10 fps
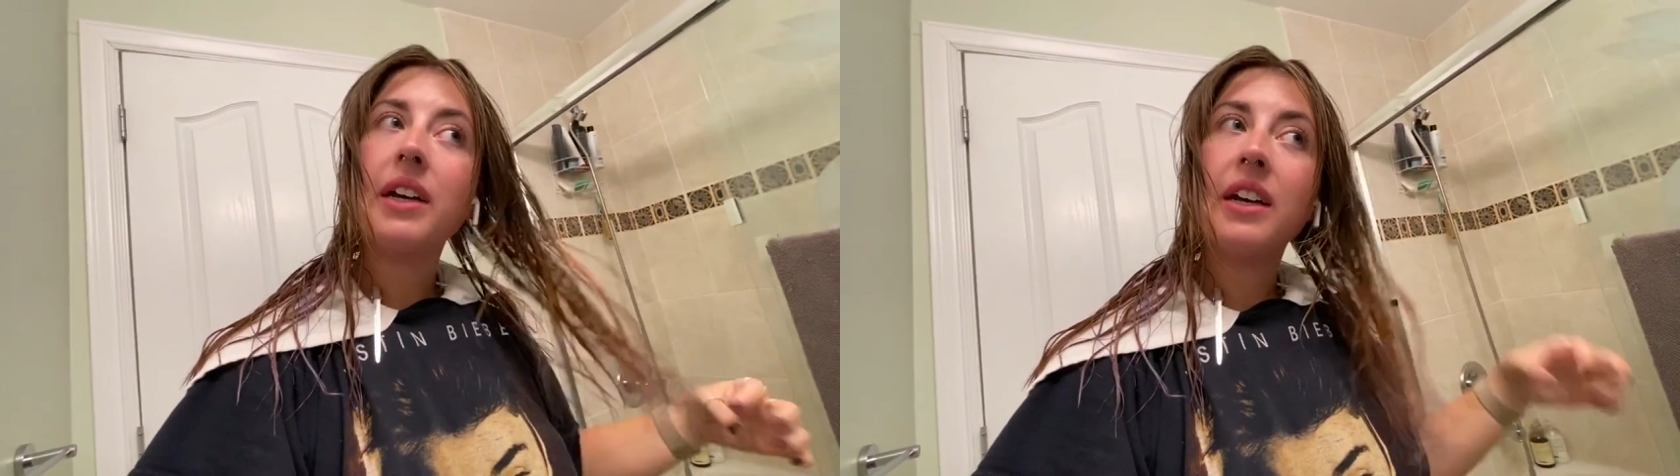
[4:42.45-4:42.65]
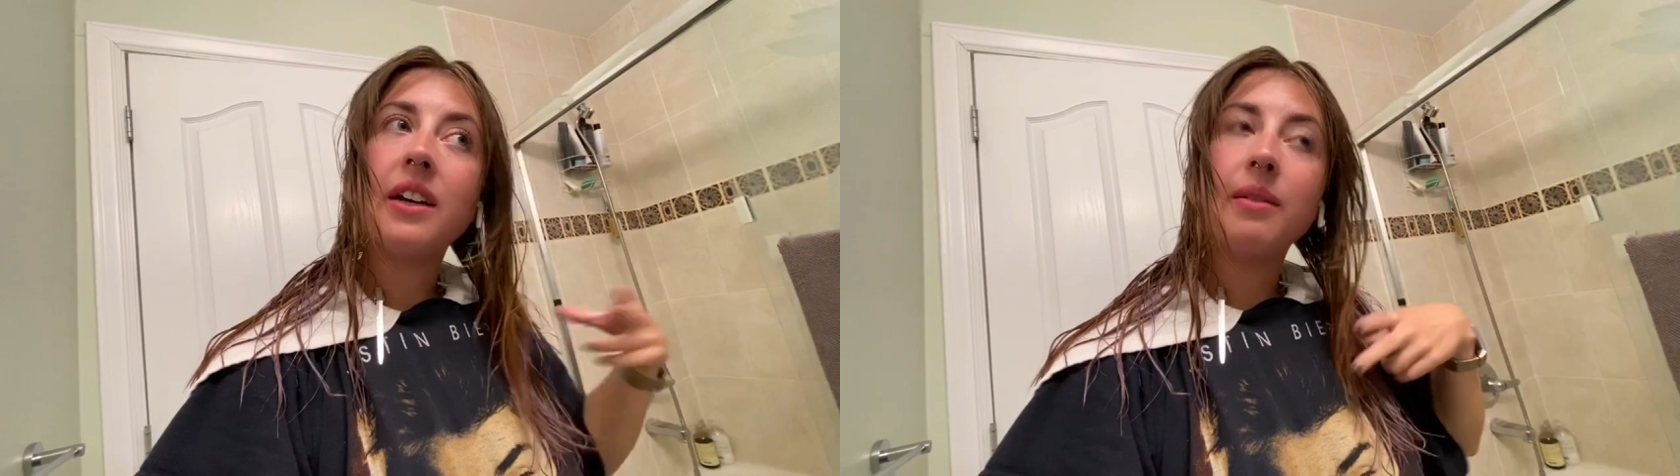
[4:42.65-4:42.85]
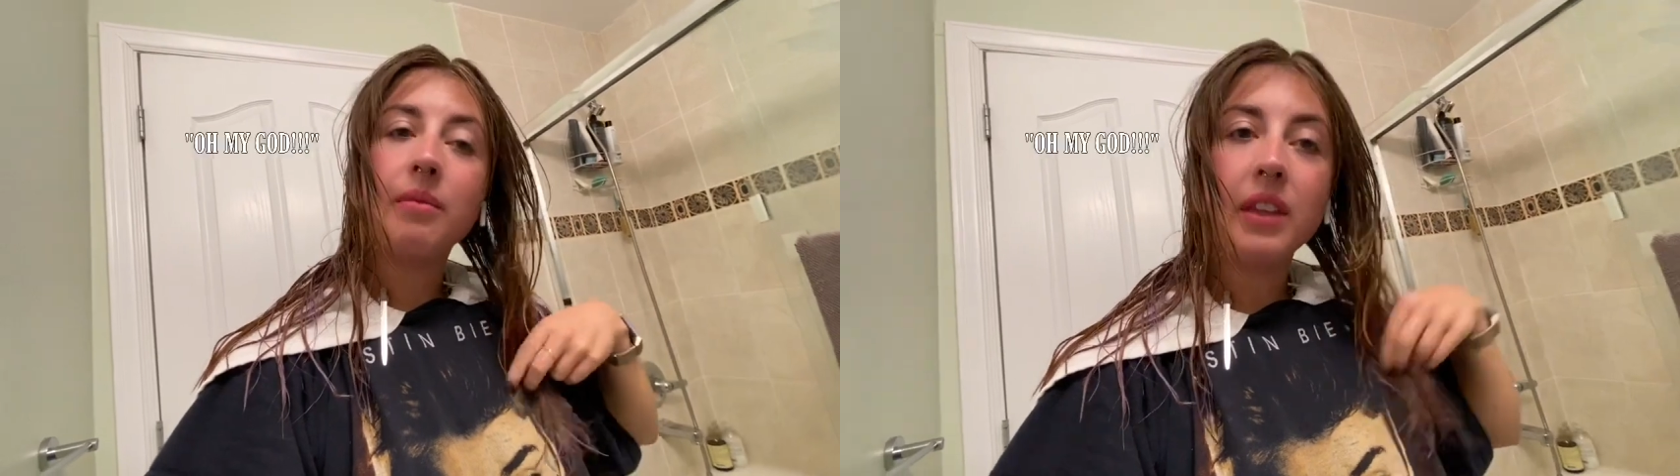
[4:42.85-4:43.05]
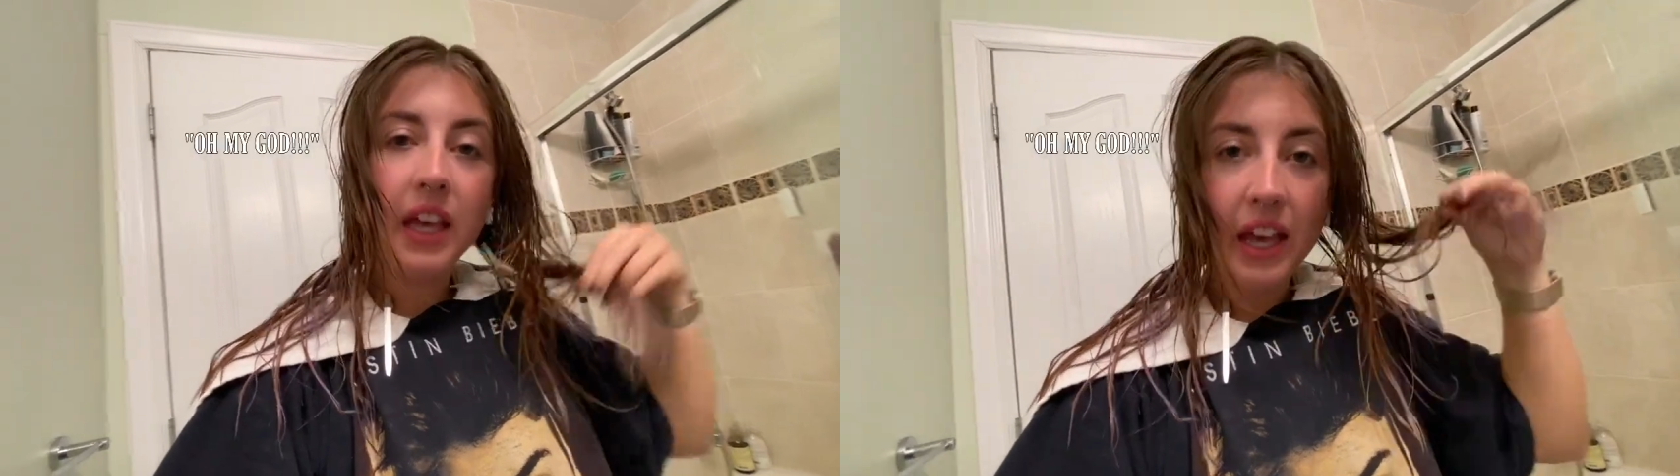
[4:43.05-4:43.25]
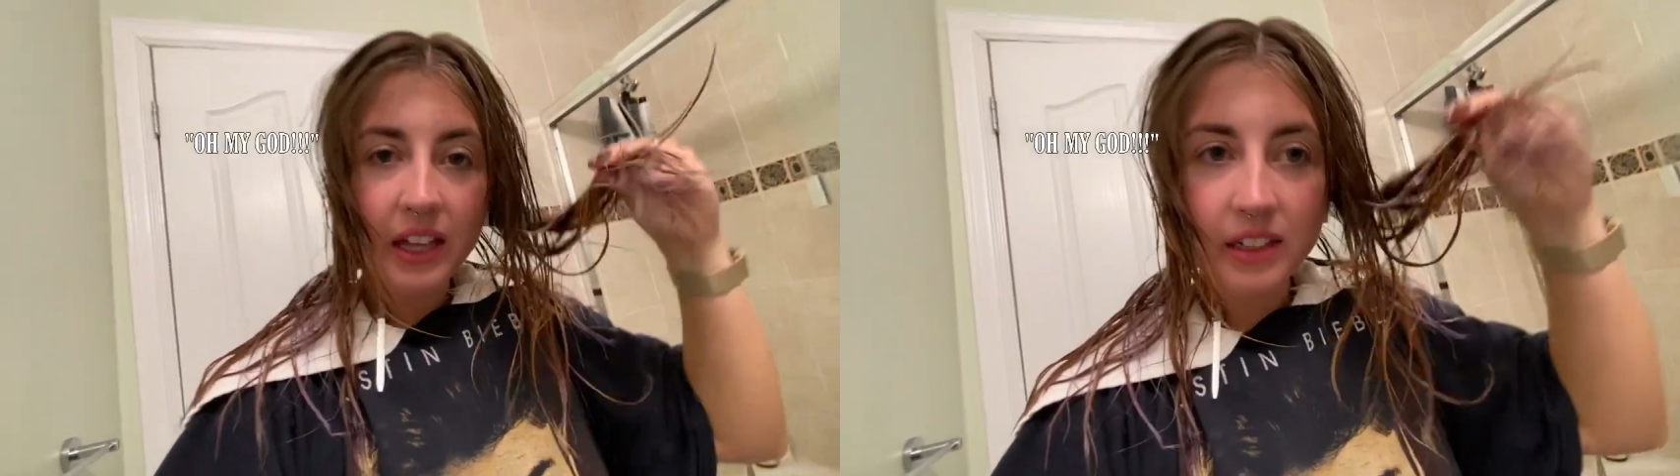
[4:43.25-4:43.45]
Um, the
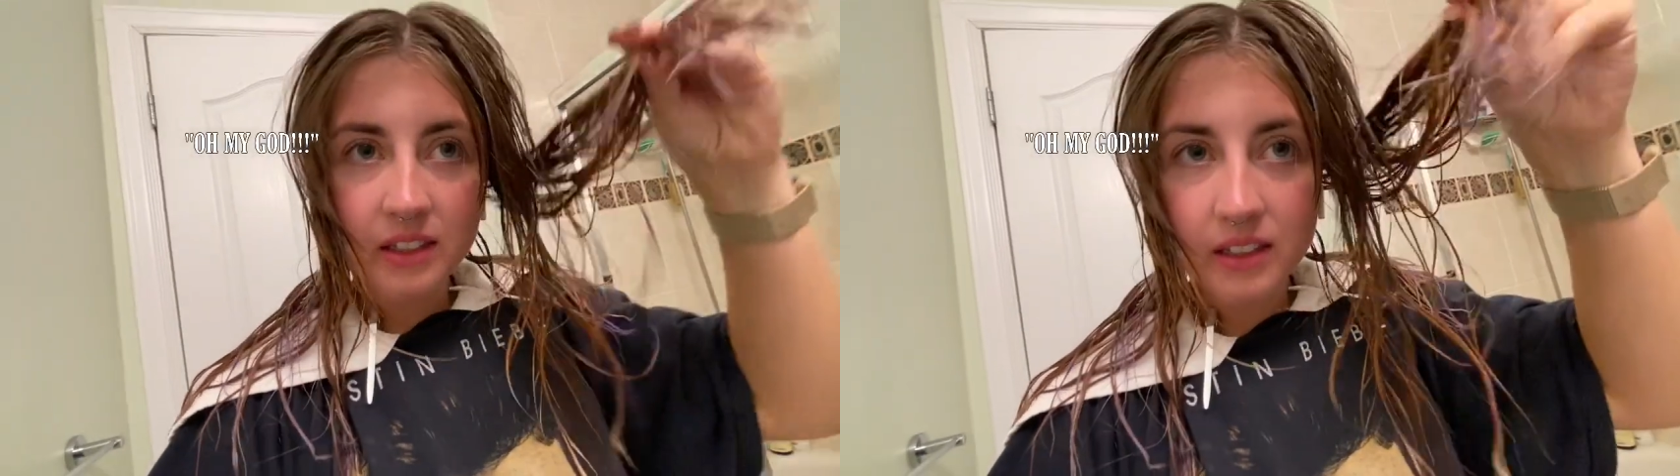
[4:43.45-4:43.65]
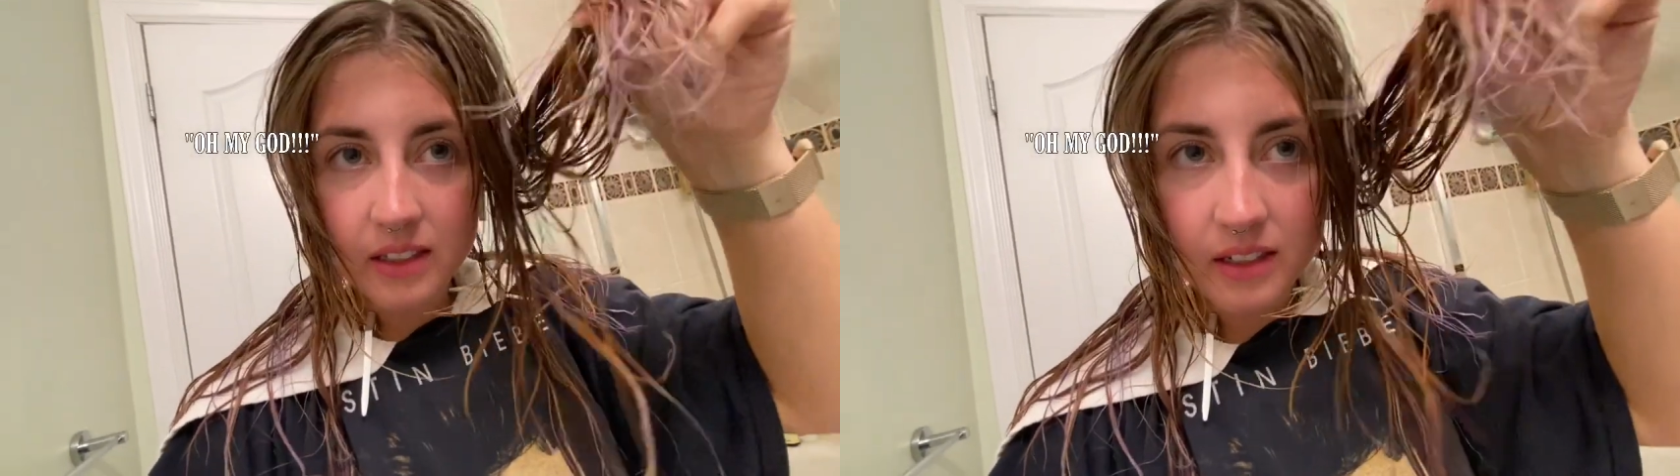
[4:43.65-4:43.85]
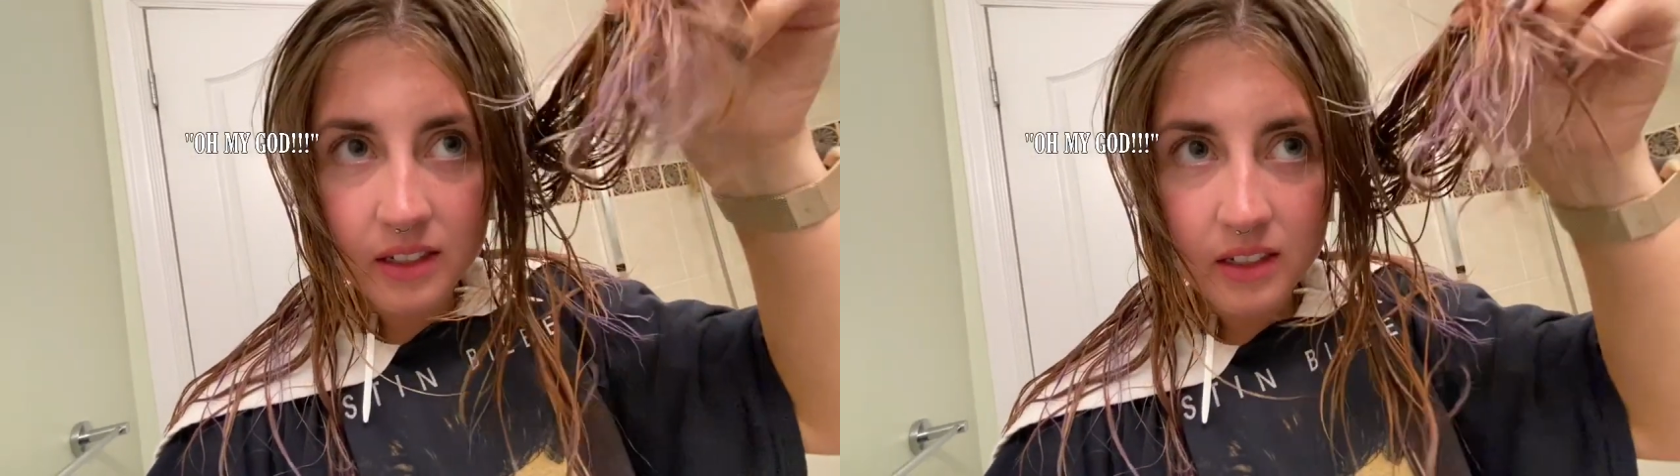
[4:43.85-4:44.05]
ends